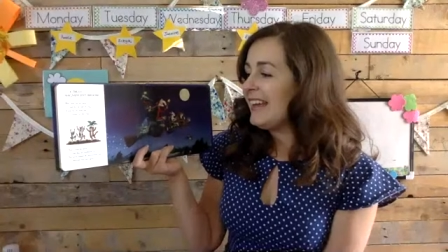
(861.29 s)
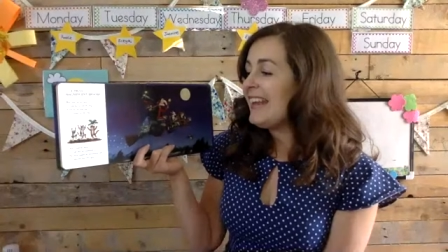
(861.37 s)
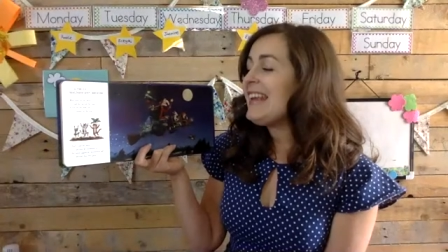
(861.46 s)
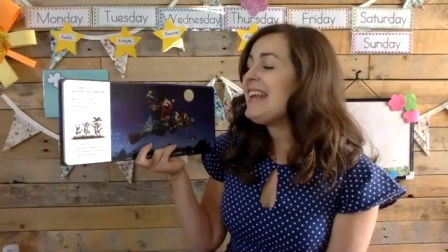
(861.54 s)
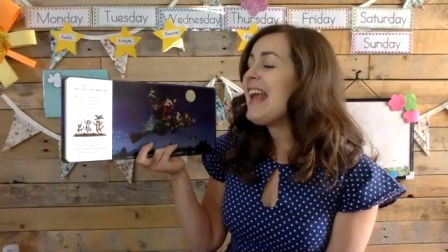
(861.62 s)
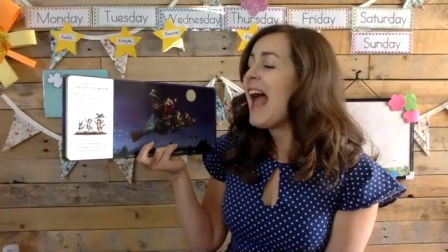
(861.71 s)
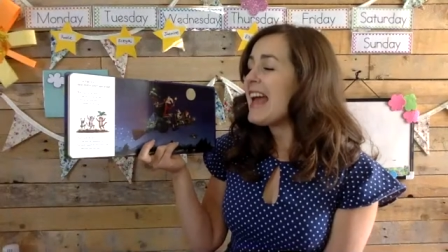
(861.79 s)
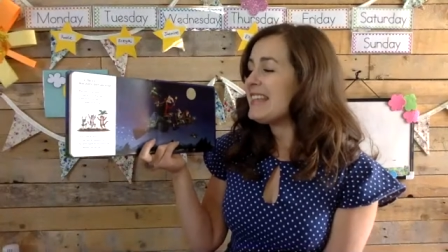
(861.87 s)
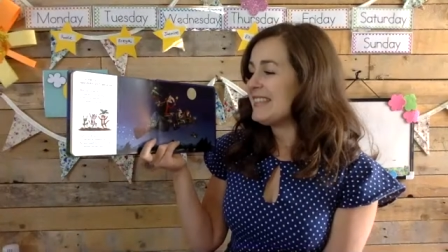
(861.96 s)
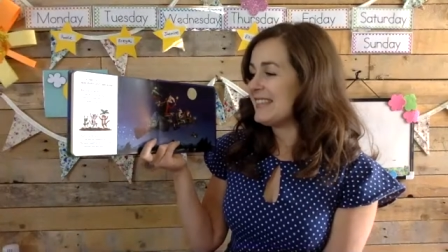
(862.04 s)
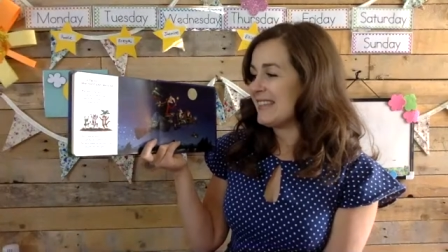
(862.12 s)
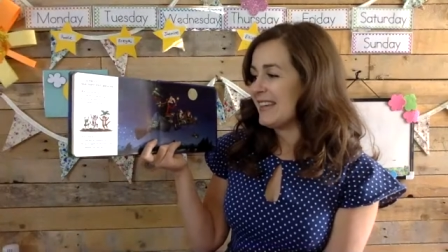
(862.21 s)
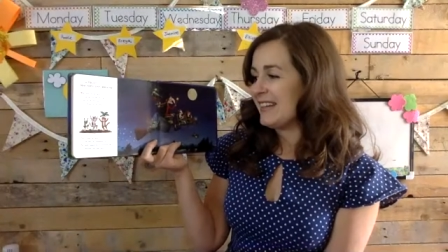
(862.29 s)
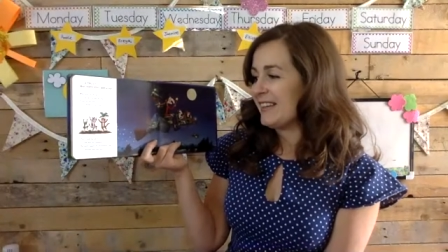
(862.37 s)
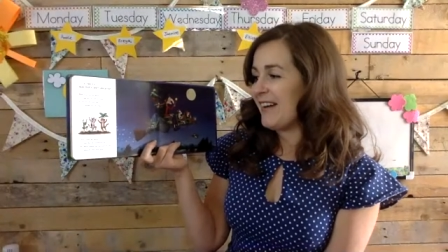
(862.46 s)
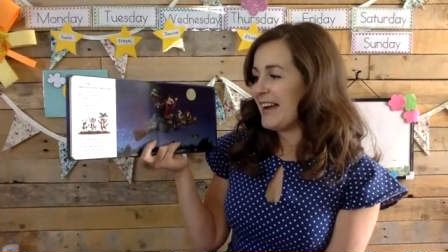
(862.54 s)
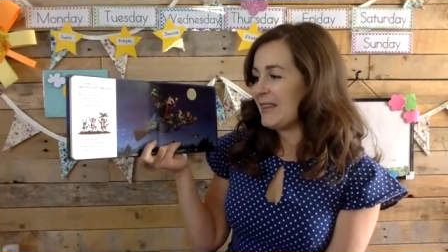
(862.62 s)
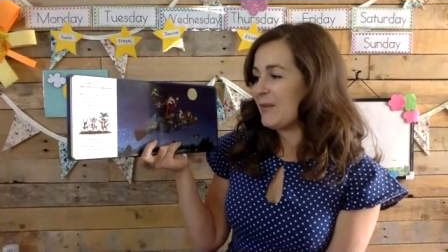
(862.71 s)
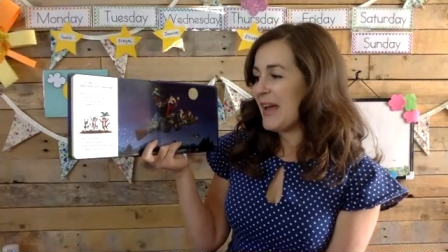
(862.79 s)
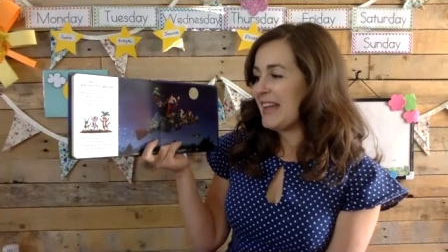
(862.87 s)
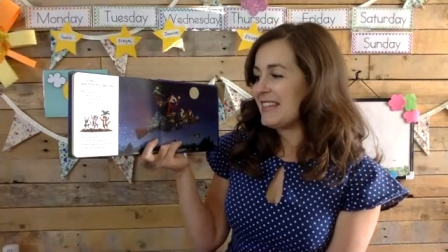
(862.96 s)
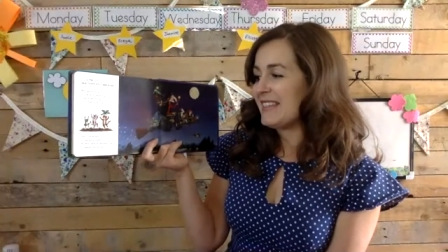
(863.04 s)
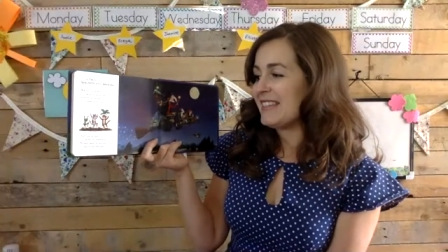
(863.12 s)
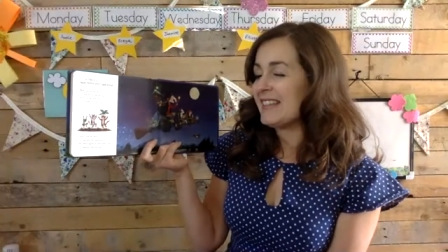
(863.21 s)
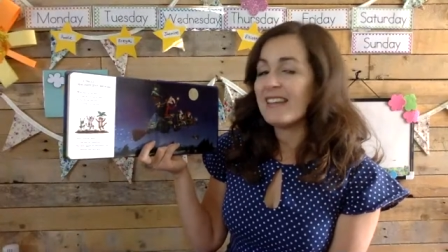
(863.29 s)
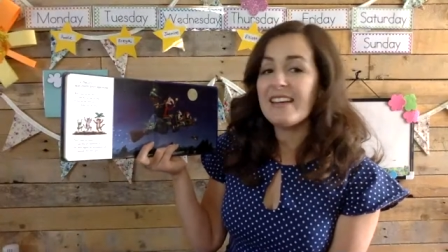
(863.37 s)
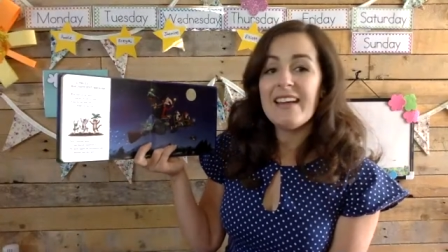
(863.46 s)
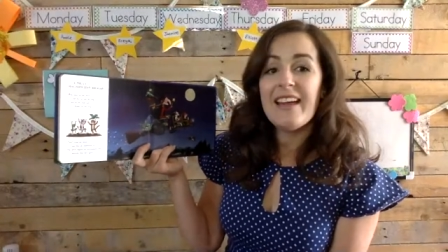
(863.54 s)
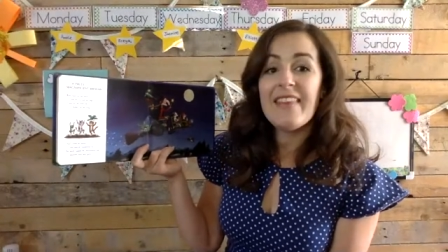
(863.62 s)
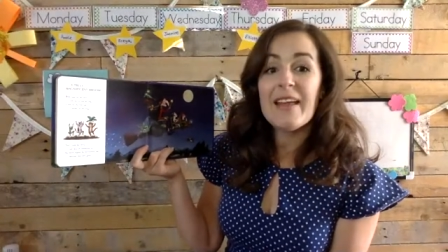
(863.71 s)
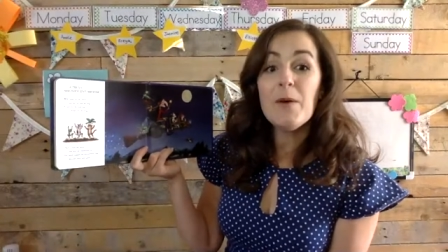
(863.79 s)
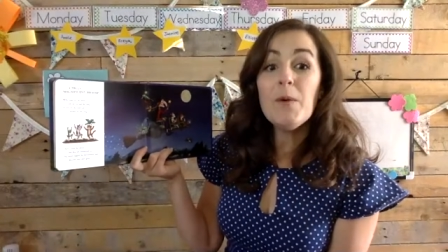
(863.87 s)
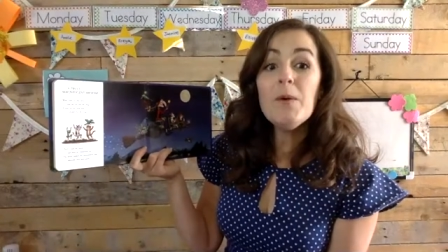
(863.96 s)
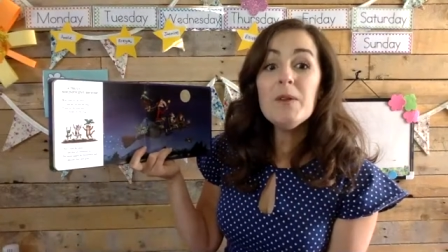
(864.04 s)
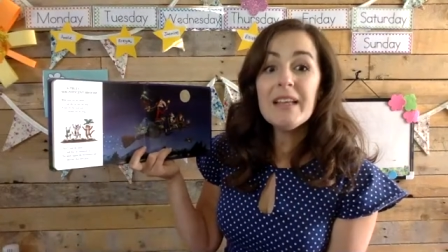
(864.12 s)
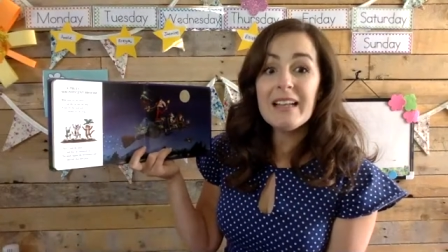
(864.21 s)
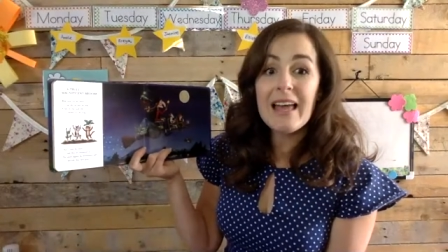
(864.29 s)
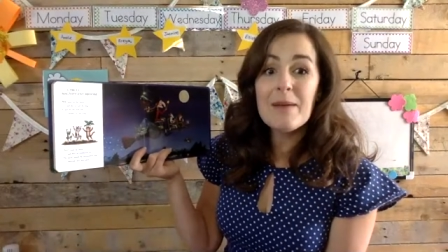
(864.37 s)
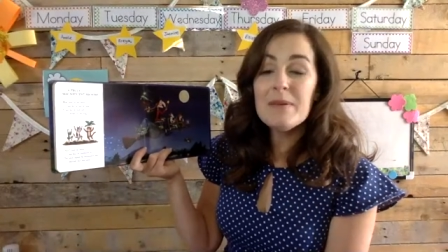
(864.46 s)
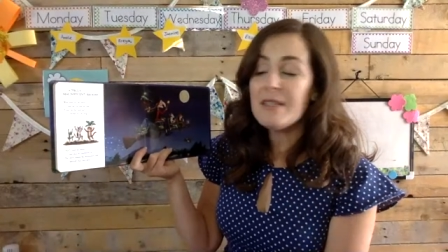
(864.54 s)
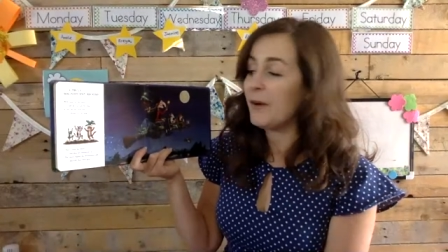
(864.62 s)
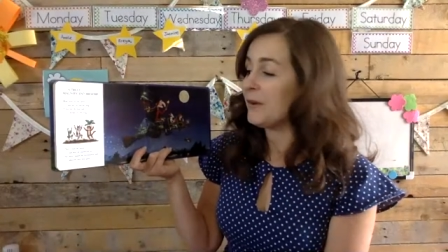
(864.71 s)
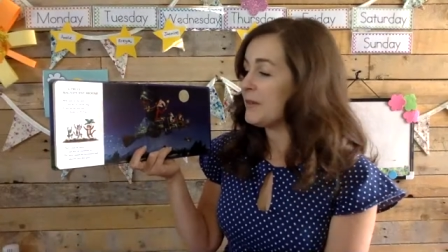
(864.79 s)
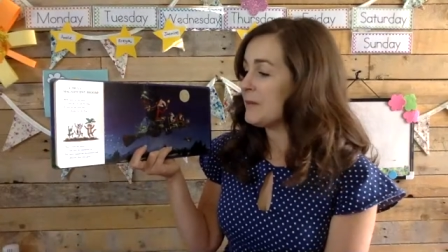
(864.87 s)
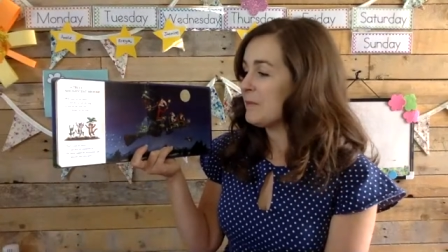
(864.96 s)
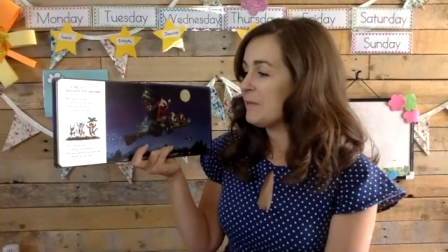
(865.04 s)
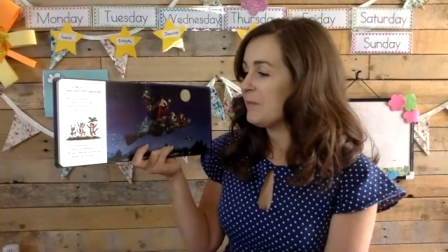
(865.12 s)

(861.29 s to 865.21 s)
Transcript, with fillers: Yes, cried the witch, and they all clambered on.